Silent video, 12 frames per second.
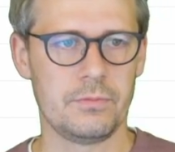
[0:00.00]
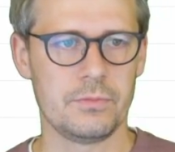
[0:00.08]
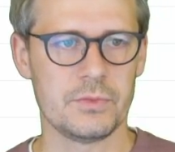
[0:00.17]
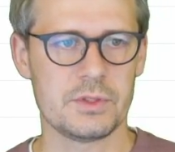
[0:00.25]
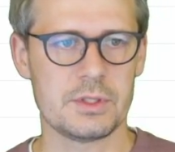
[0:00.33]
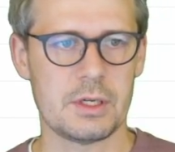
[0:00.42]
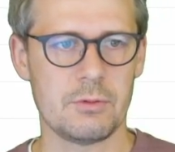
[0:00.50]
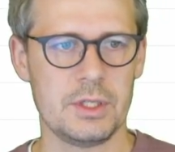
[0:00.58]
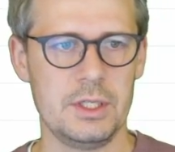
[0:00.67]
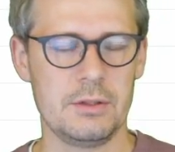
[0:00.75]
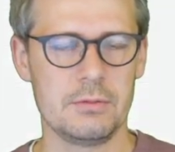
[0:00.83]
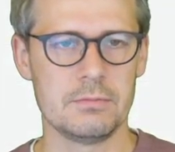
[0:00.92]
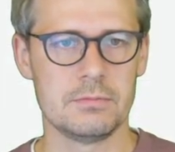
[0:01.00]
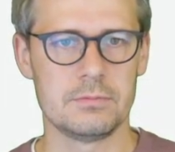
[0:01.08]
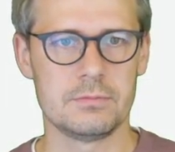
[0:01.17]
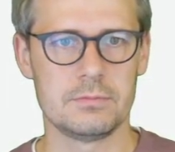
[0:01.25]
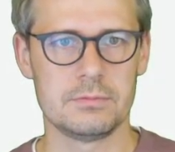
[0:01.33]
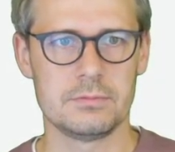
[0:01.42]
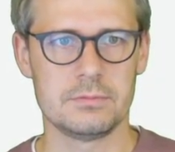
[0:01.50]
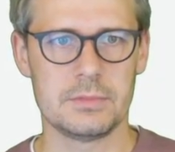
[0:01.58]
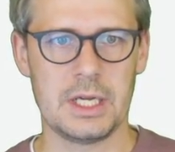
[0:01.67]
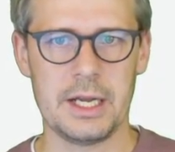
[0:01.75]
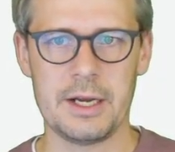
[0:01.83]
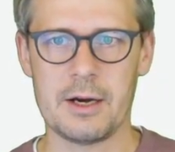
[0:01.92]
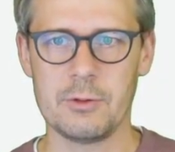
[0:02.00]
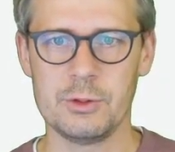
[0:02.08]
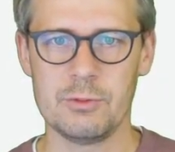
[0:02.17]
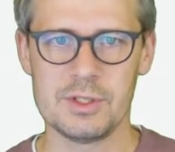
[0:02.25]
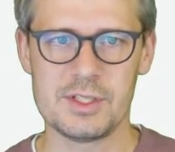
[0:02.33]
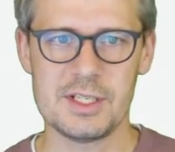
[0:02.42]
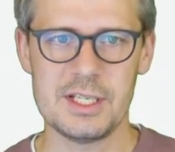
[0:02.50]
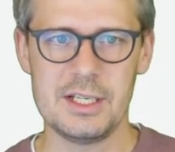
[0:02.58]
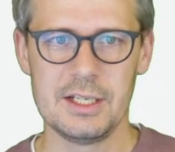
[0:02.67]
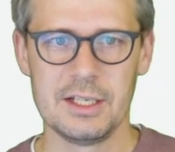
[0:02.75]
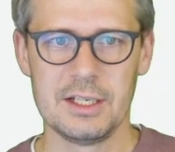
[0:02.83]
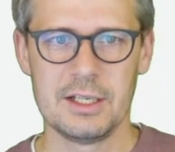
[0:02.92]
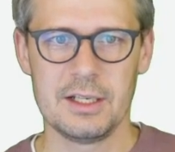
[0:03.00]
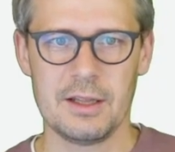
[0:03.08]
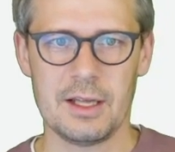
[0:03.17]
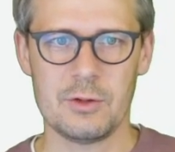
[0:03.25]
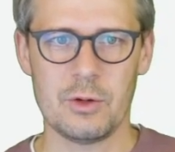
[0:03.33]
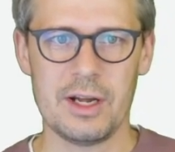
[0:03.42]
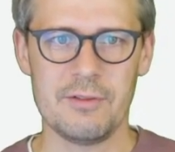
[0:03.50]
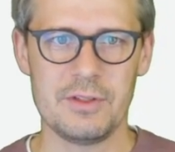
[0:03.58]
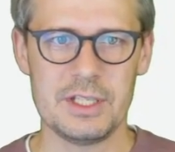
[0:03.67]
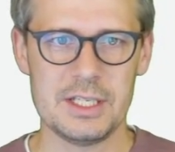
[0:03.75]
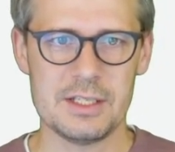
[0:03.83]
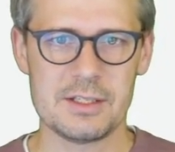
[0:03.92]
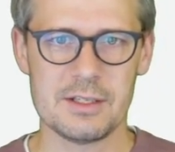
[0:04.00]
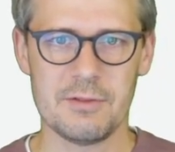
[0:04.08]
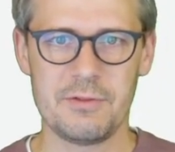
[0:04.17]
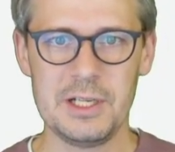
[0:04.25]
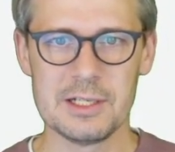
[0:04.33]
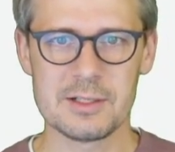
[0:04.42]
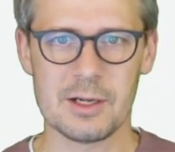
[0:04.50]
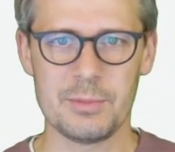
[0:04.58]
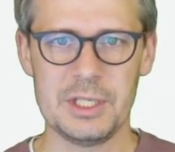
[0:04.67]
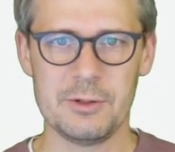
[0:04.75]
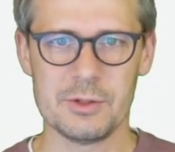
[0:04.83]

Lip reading: It's down here. And now you will see that you have these fields up here.